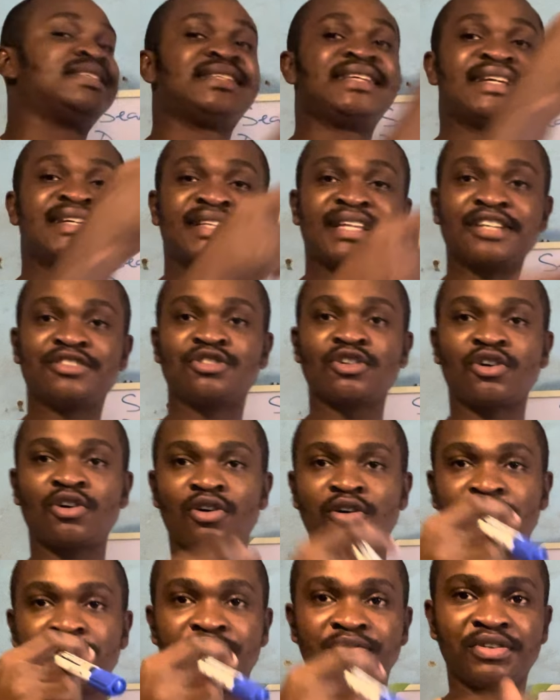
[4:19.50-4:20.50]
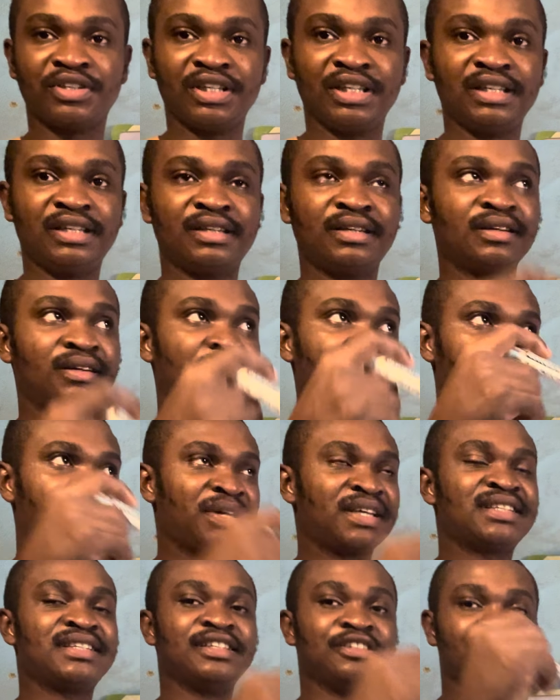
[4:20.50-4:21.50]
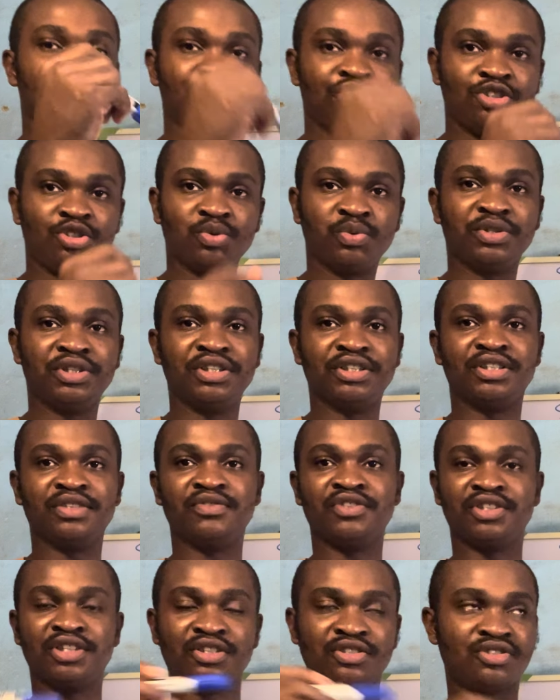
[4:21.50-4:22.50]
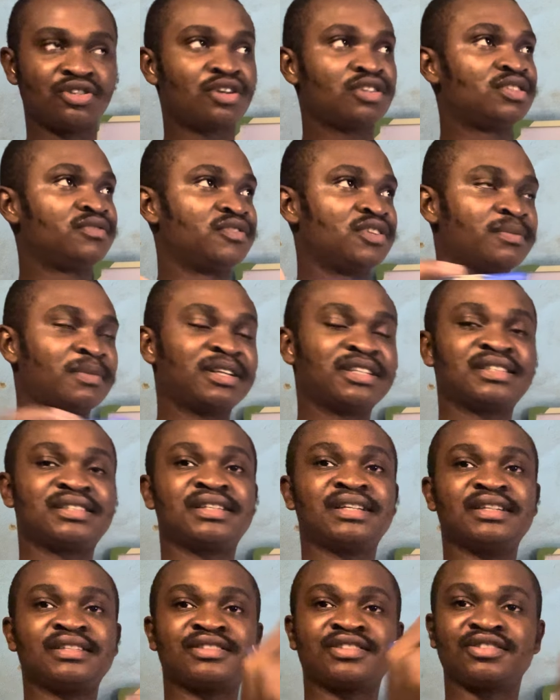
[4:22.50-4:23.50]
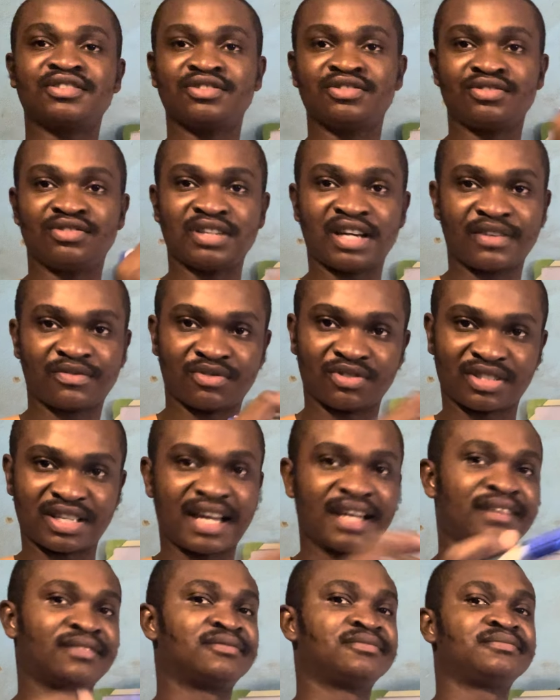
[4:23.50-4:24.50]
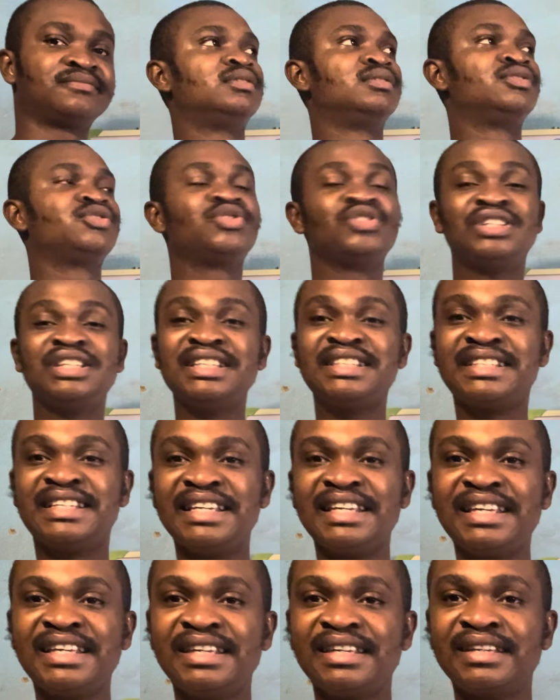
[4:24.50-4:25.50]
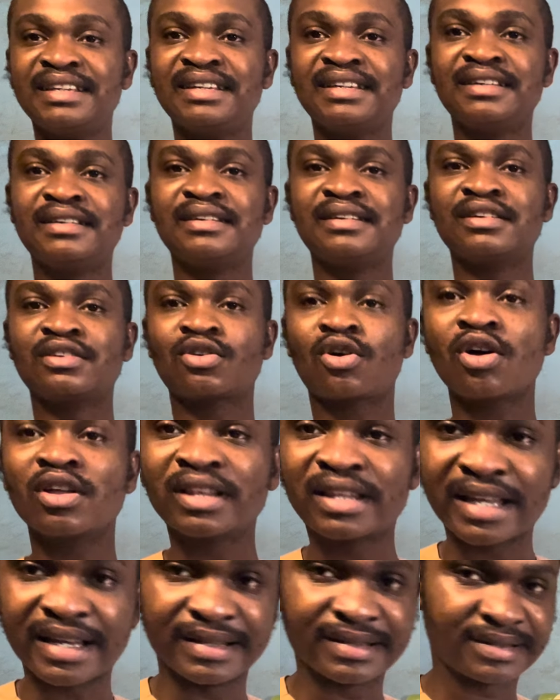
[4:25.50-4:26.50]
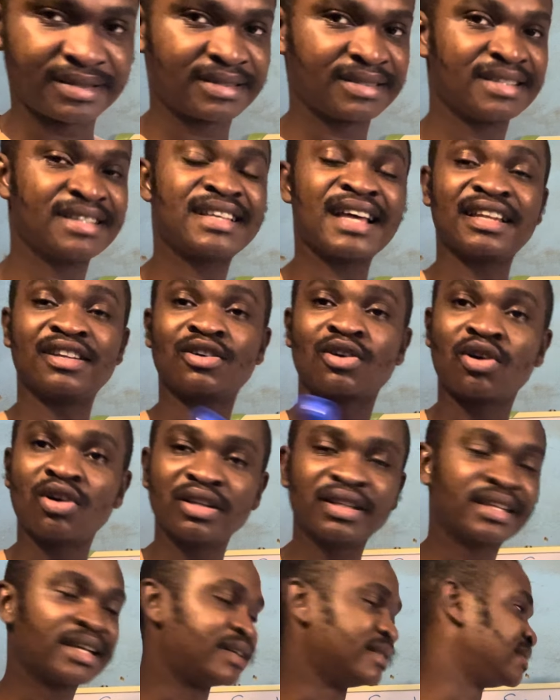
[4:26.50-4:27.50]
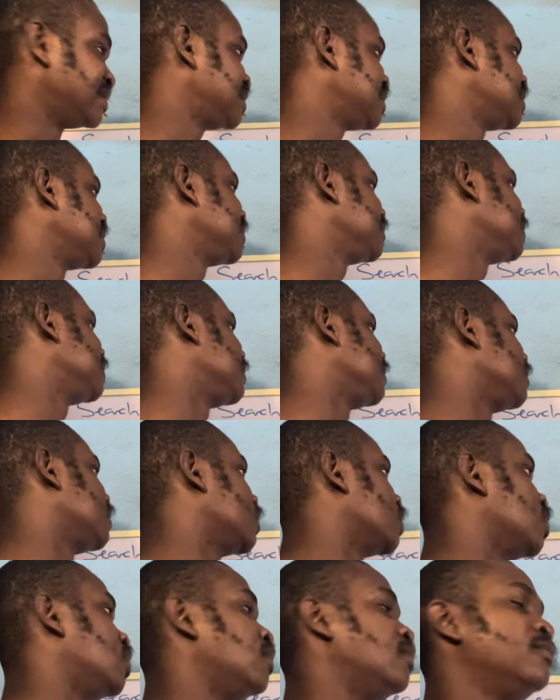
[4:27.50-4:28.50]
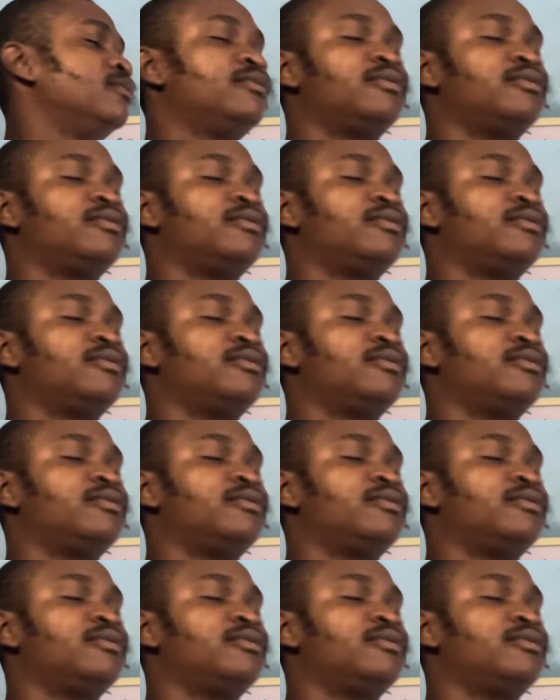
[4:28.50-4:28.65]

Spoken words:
signature of the person issuing it. If it's a judge, if it's a magistrate, you have to sign. So this is the content. These are the contents of